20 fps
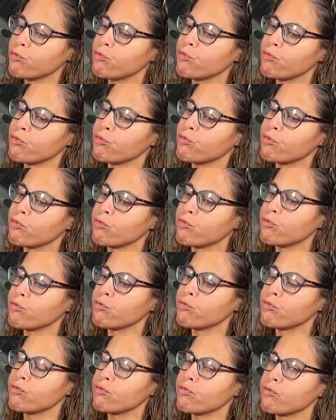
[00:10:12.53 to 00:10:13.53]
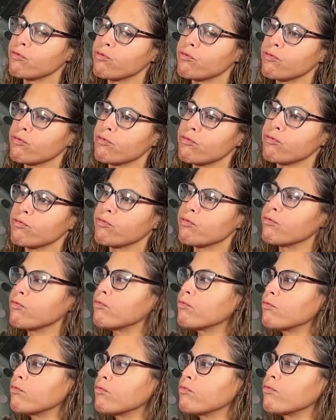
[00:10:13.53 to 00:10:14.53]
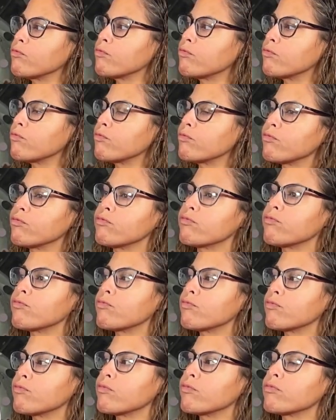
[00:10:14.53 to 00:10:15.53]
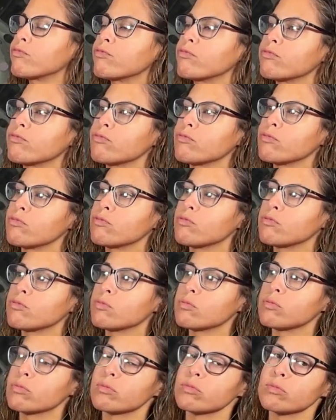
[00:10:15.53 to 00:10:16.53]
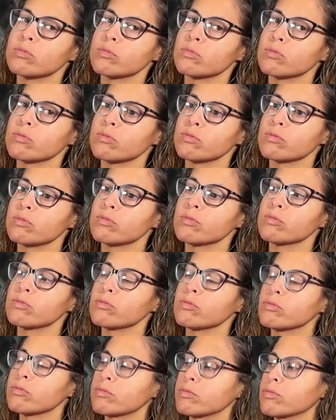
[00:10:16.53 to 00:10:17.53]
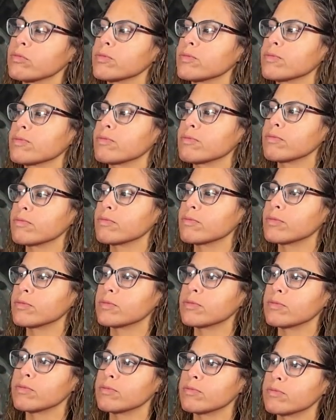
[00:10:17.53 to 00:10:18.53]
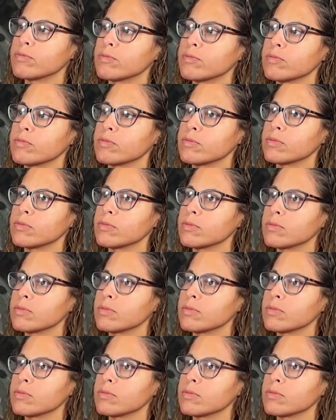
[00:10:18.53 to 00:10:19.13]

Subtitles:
The person shown says nothing.